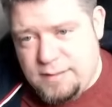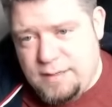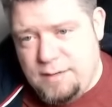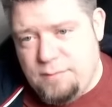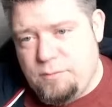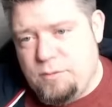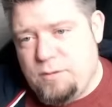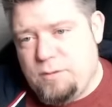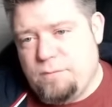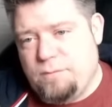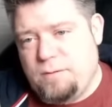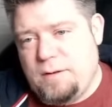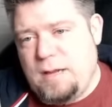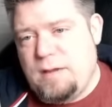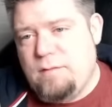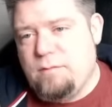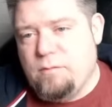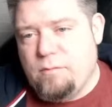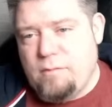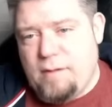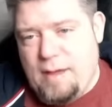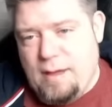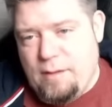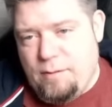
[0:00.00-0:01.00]
give you the
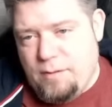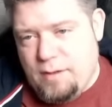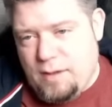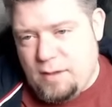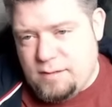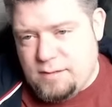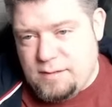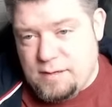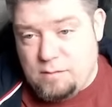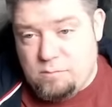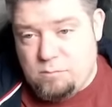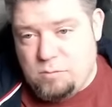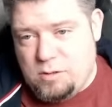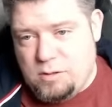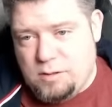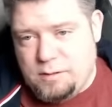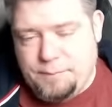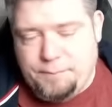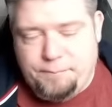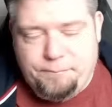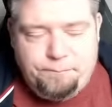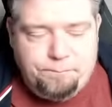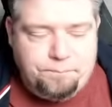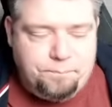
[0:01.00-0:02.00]
flavour of how the undead
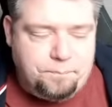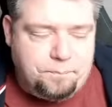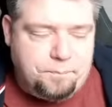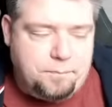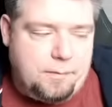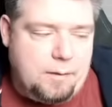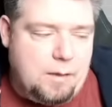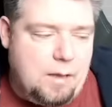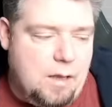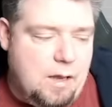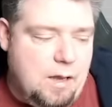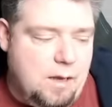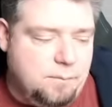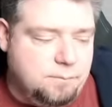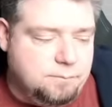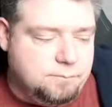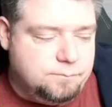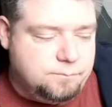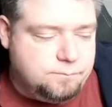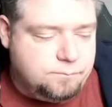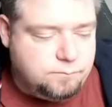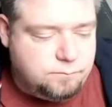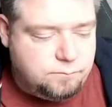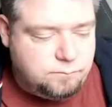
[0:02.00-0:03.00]
work.
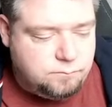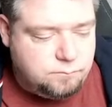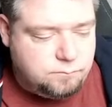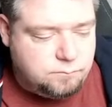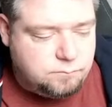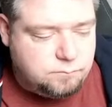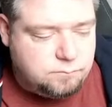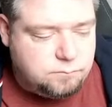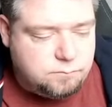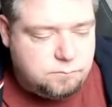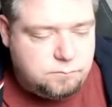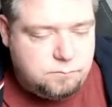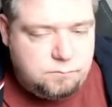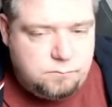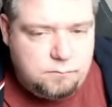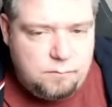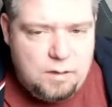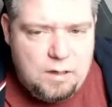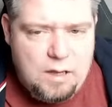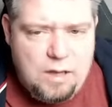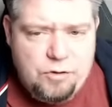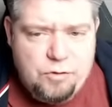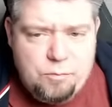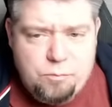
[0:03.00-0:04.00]

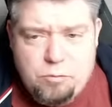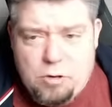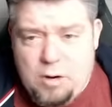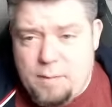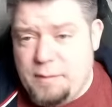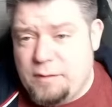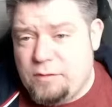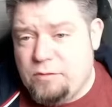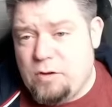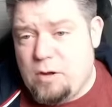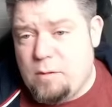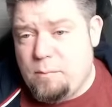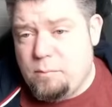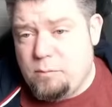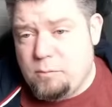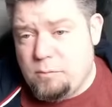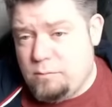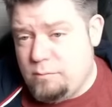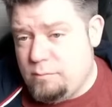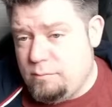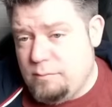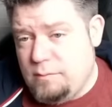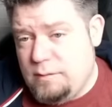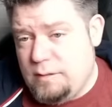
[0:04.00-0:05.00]
As a prime
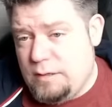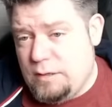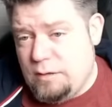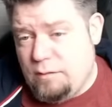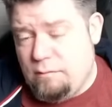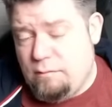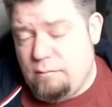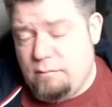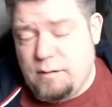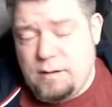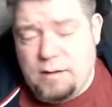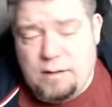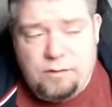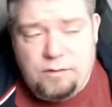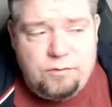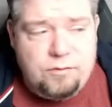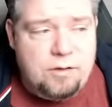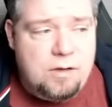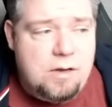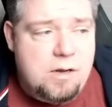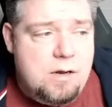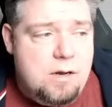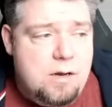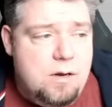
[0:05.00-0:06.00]
example, you know,
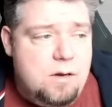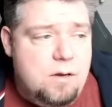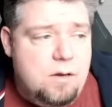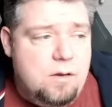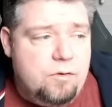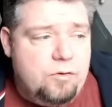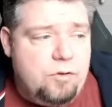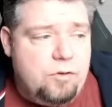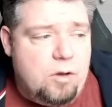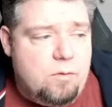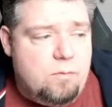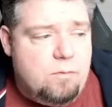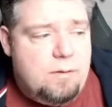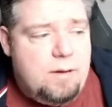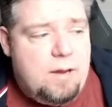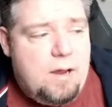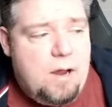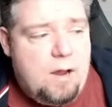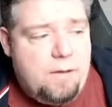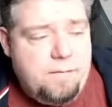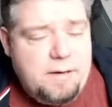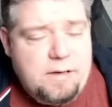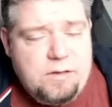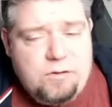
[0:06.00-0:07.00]
it's so
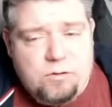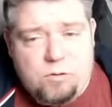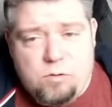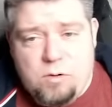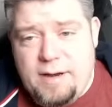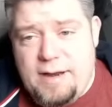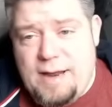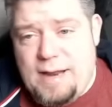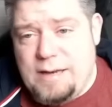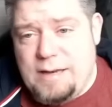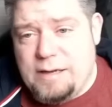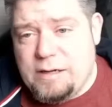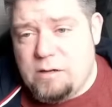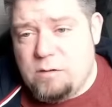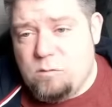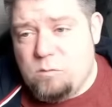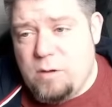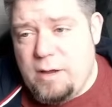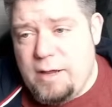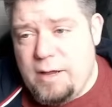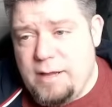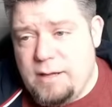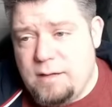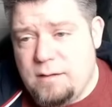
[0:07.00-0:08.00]
I think it's quite an elegant
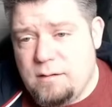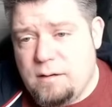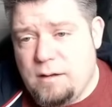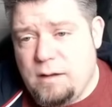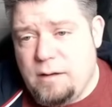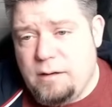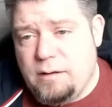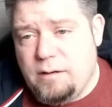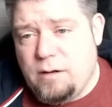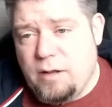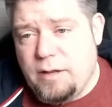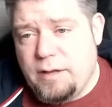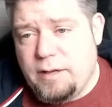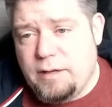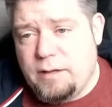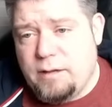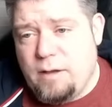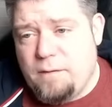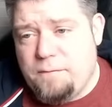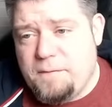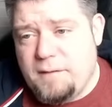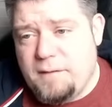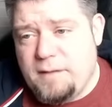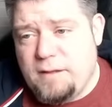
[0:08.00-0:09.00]
way, and like
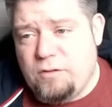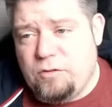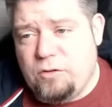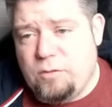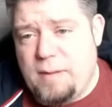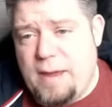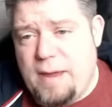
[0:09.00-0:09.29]
I think there's some